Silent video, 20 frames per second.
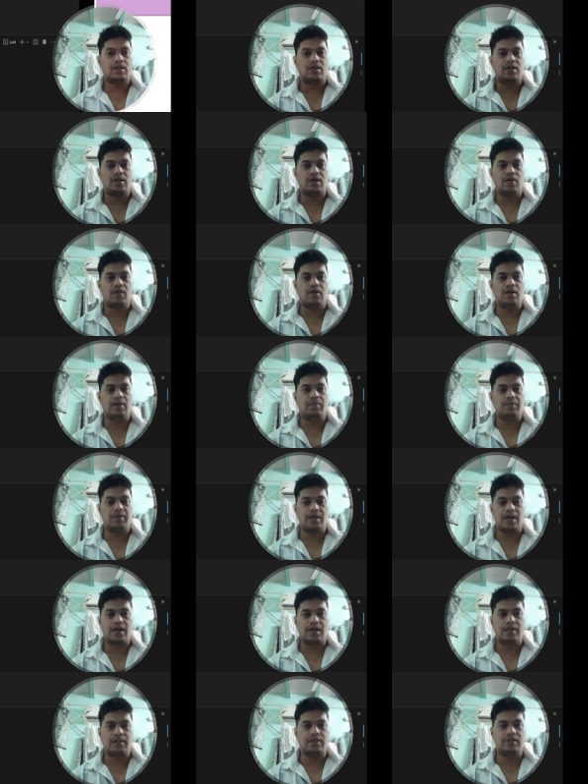Now let me
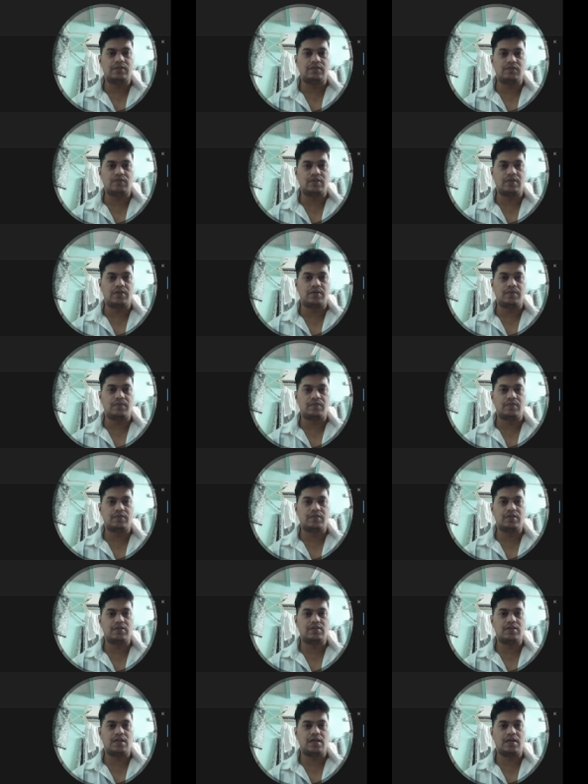add this one,
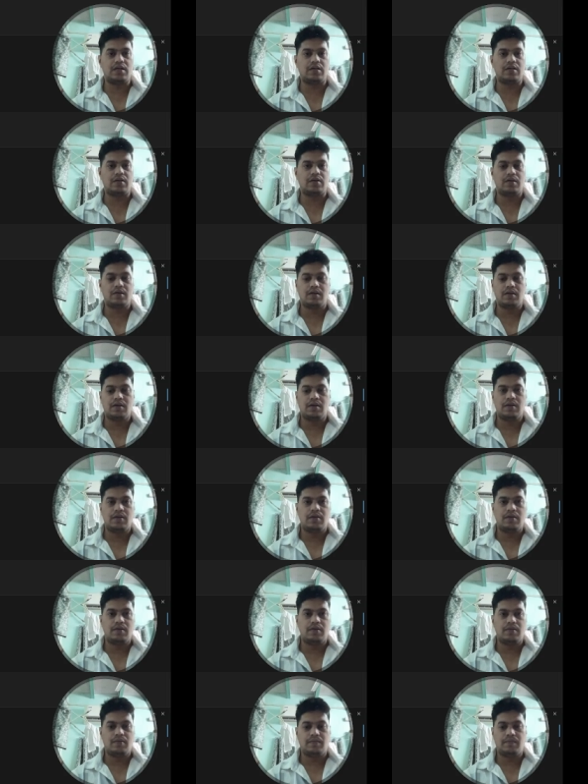this line,
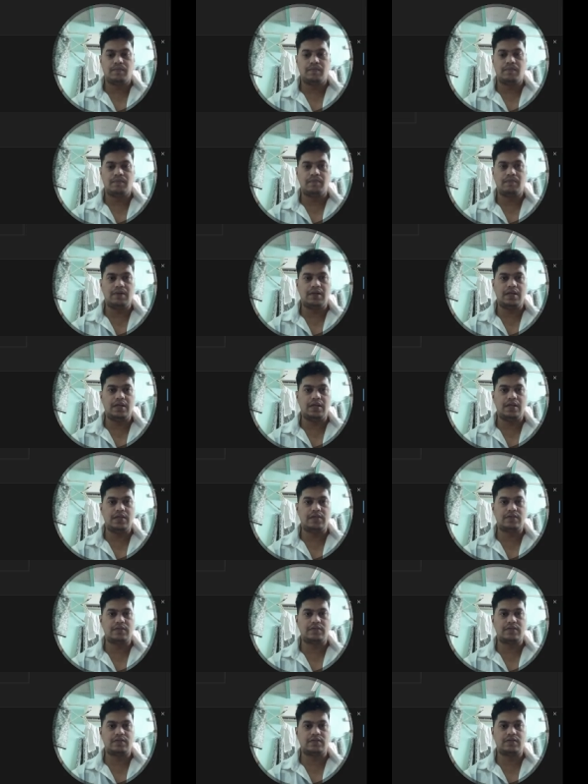
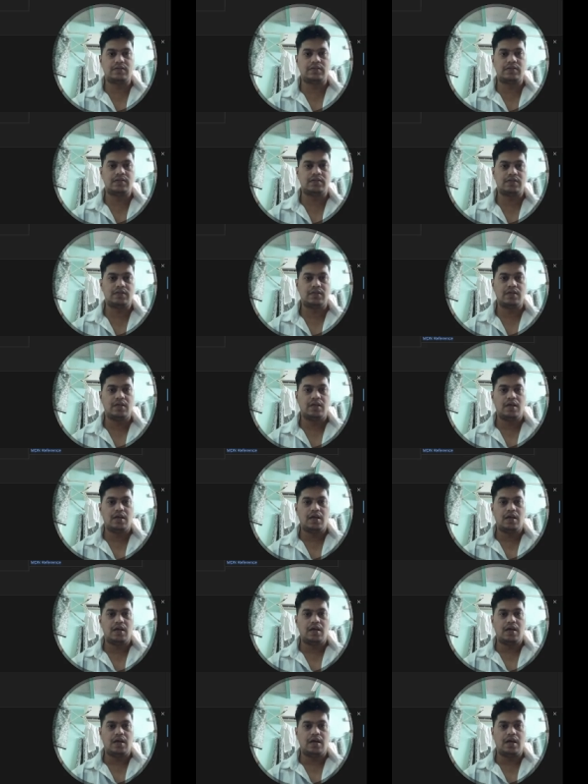place
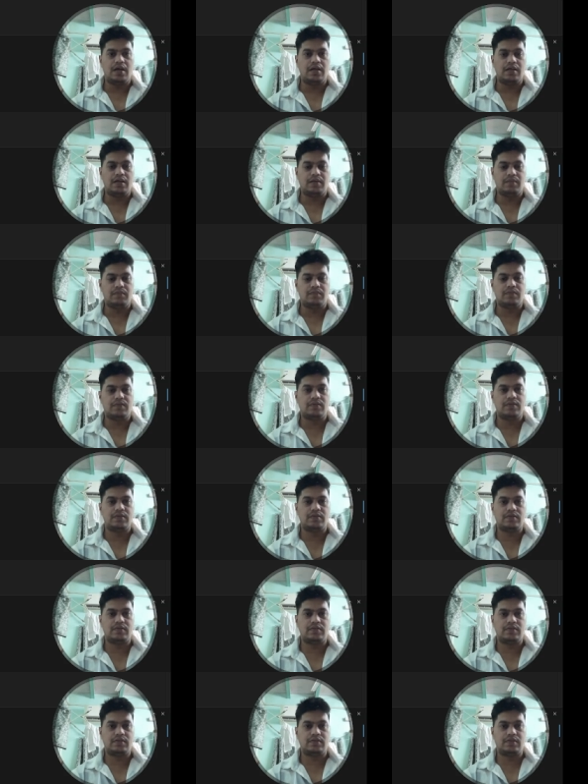item
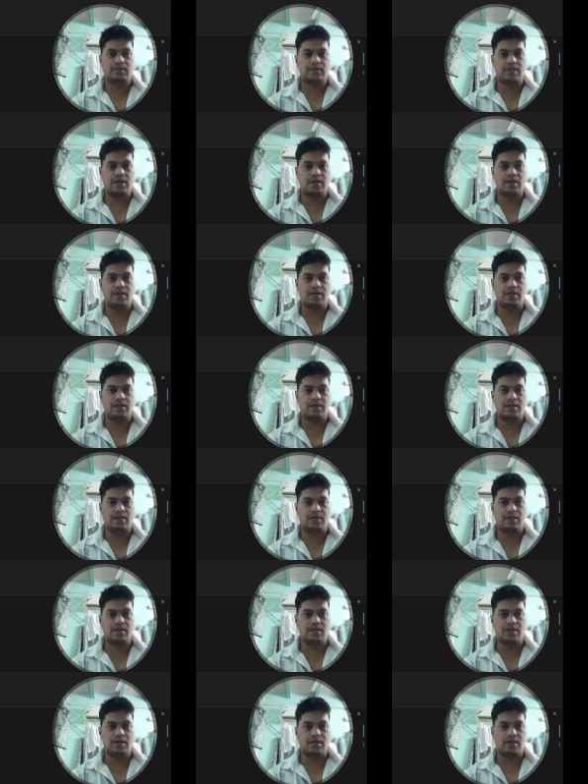
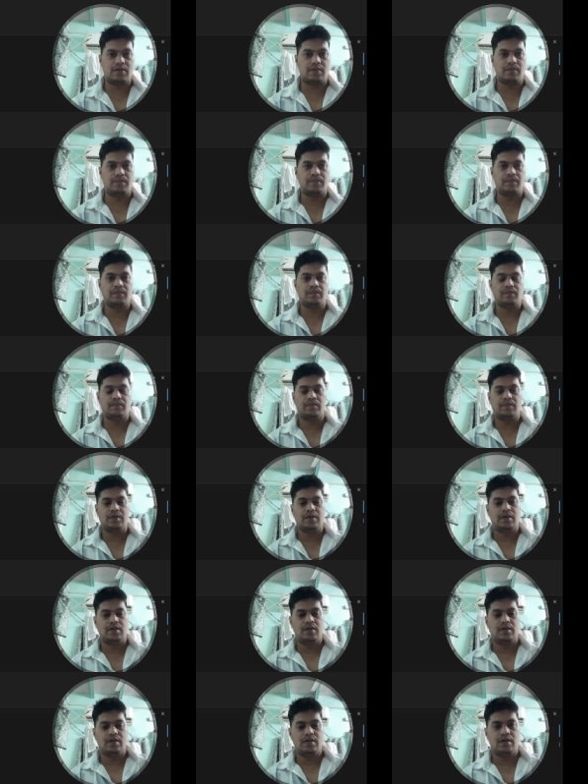center,
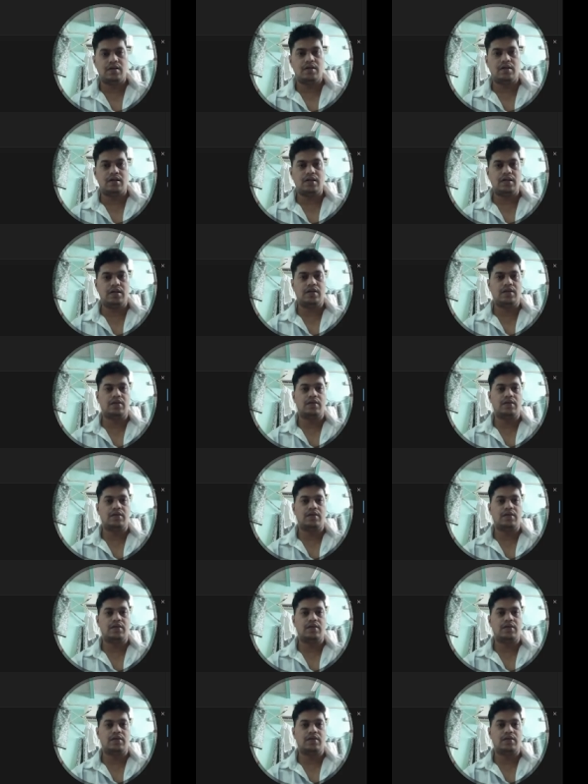right?